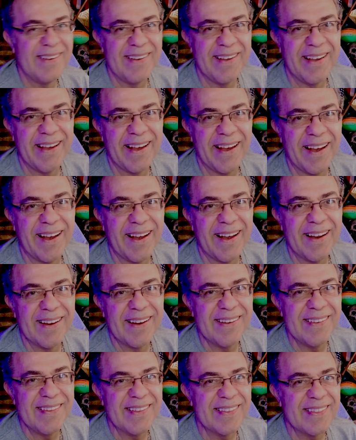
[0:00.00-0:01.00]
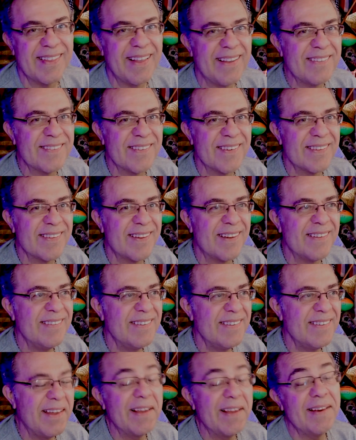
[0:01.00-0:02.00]
Yeah, thanks, Phil.
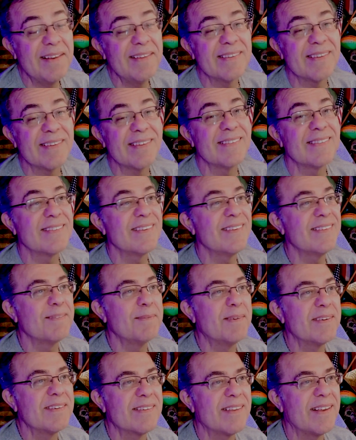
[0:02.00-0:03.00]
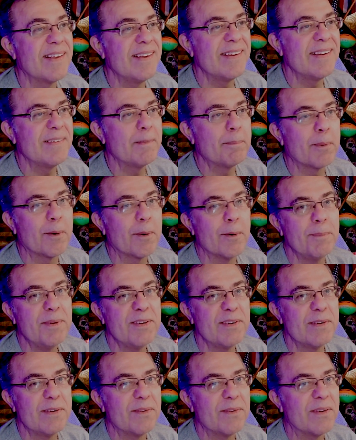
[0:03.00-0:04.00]
Yeah, it is. It's much like a
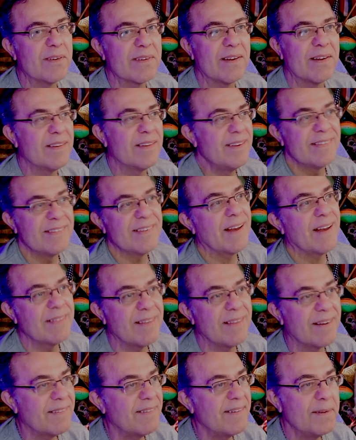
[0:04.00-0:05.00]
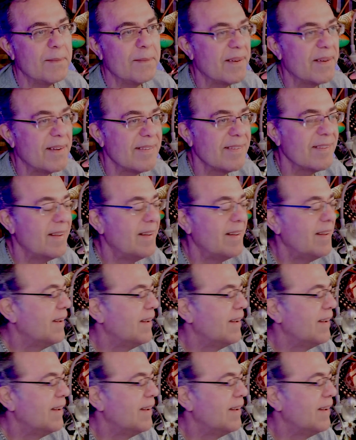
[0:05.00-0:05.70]
prohibition of alcohol. It's out there anyways.